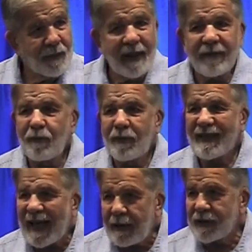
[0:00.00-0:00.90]
Give them
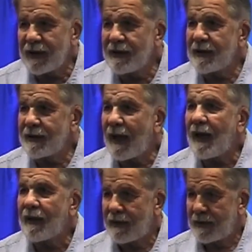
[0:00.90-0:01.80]
thousands of
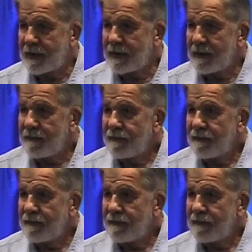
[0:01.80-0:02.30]
dollars.